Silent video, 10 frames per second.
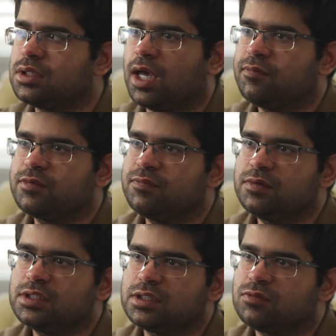So I've
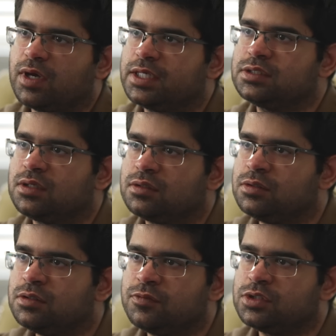given this advice in
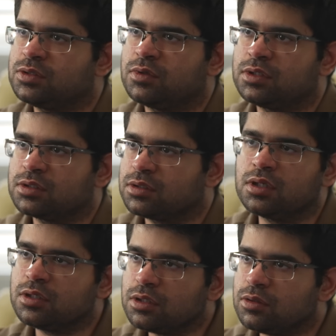other interviews. I want to
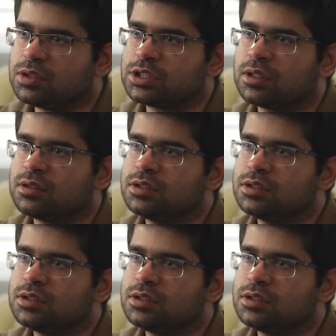continue to say